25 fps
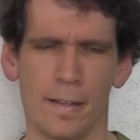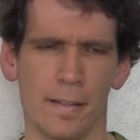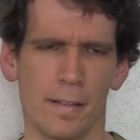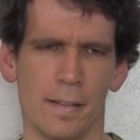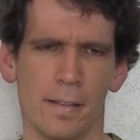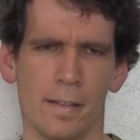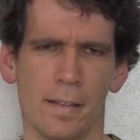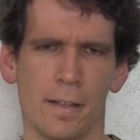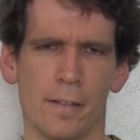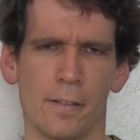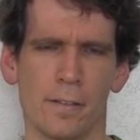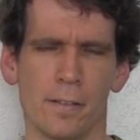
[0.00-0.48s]

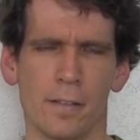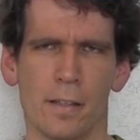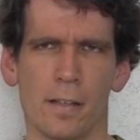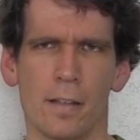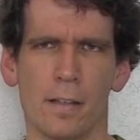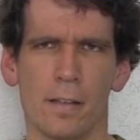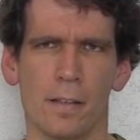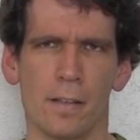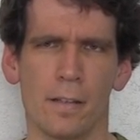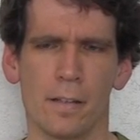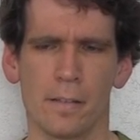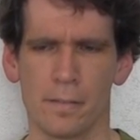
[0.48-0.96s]
yeah, that
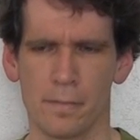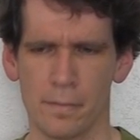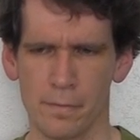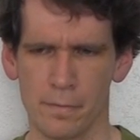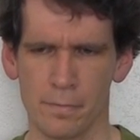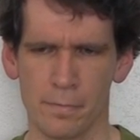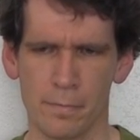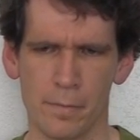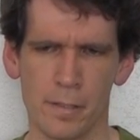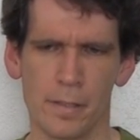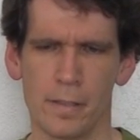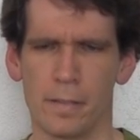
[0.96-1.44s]
was
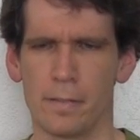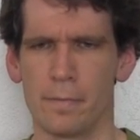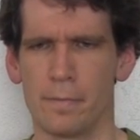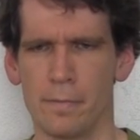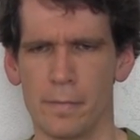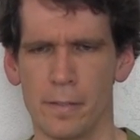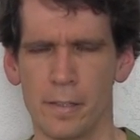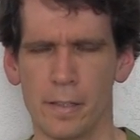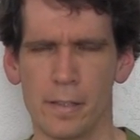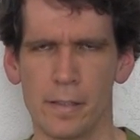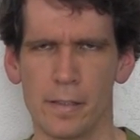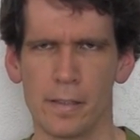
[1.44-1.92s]
nothing,
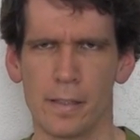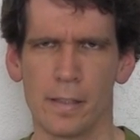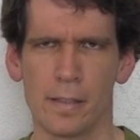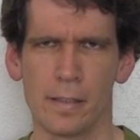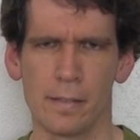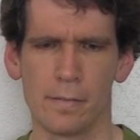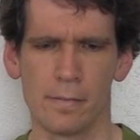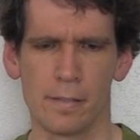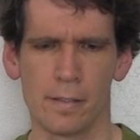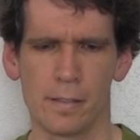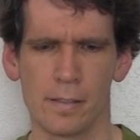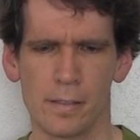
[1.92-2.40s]
but
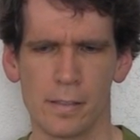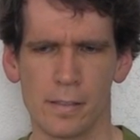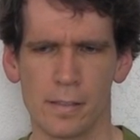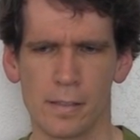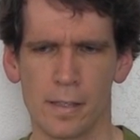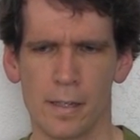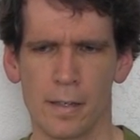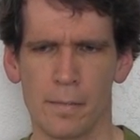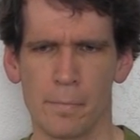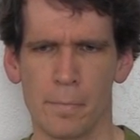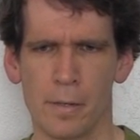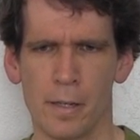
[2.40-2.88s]
but I, I
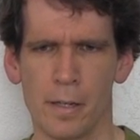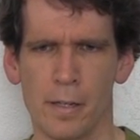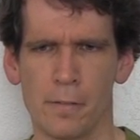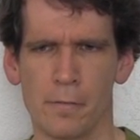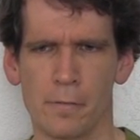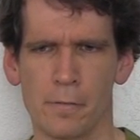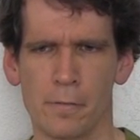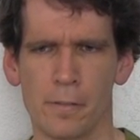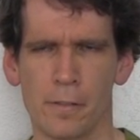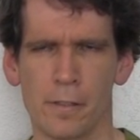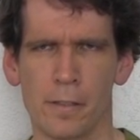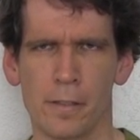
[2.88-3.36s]
still
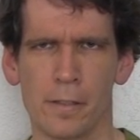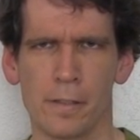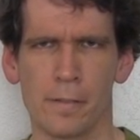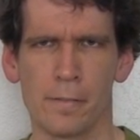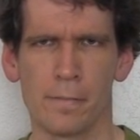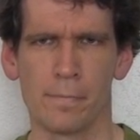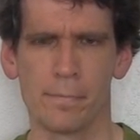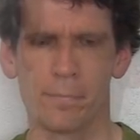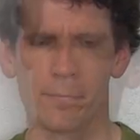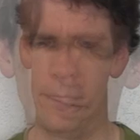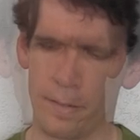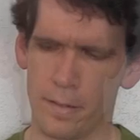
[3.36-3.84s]
got paid for
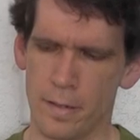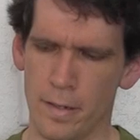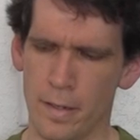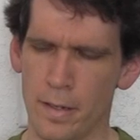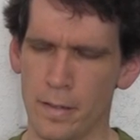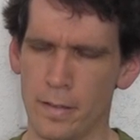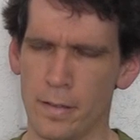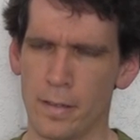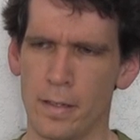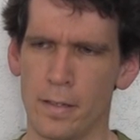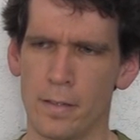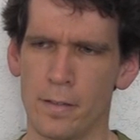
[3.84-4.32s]
it.
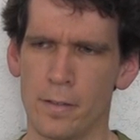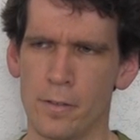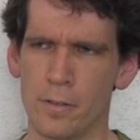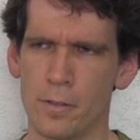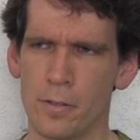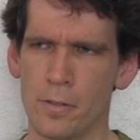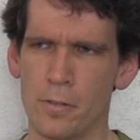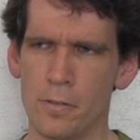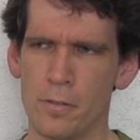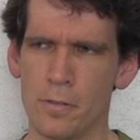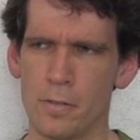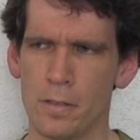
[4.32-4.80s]
And
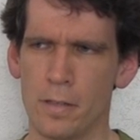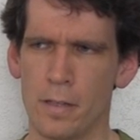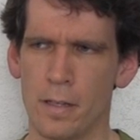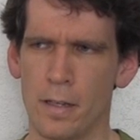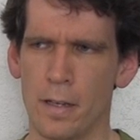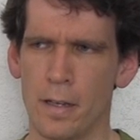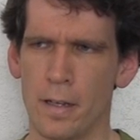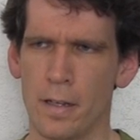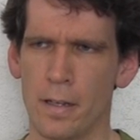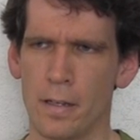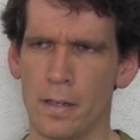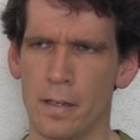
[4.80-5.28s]
then
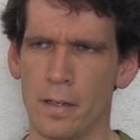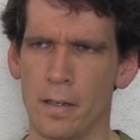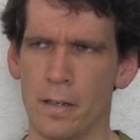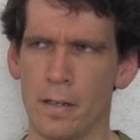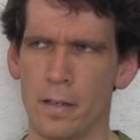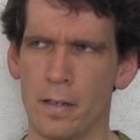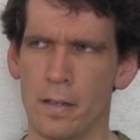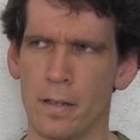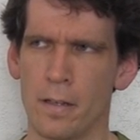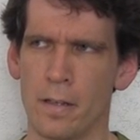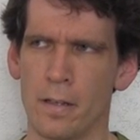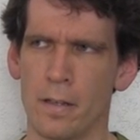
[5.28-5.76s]

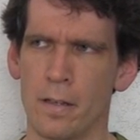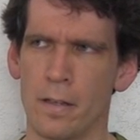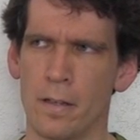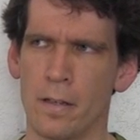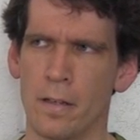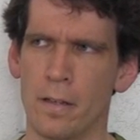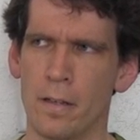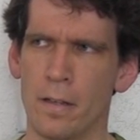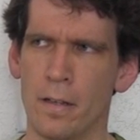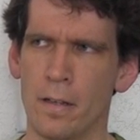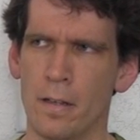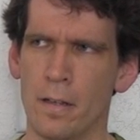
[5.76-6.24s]
Tuesday,
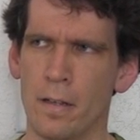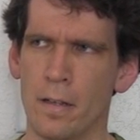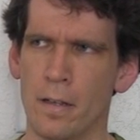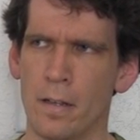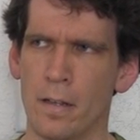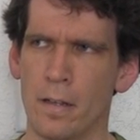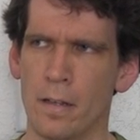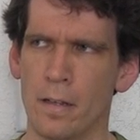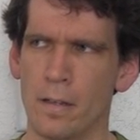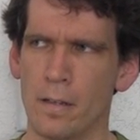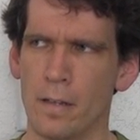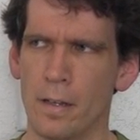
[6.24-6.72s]

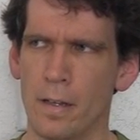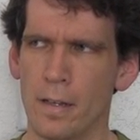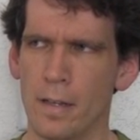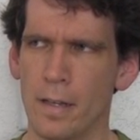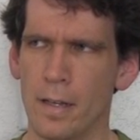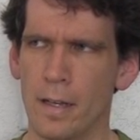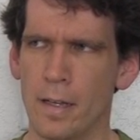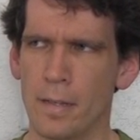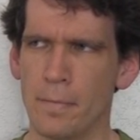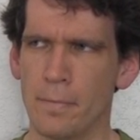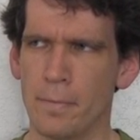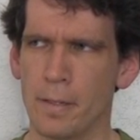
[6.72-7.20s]

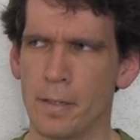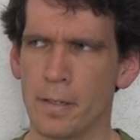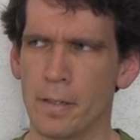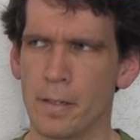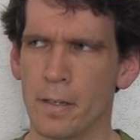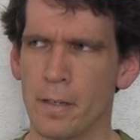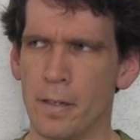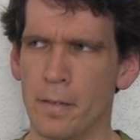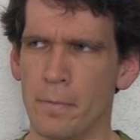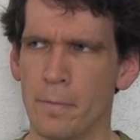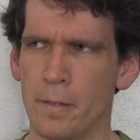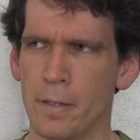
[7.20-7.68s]
they had
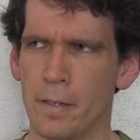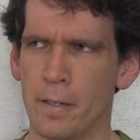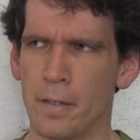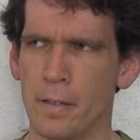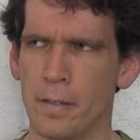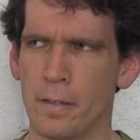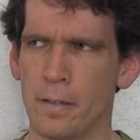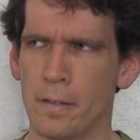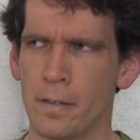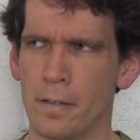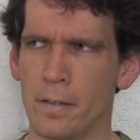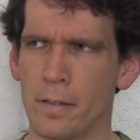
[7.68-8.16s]
me
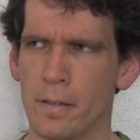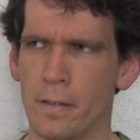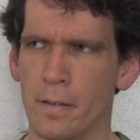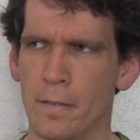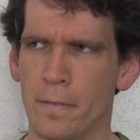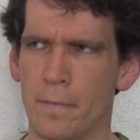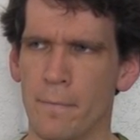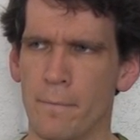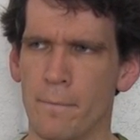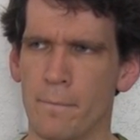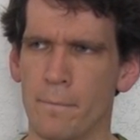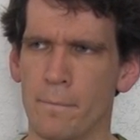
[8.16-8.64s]
come in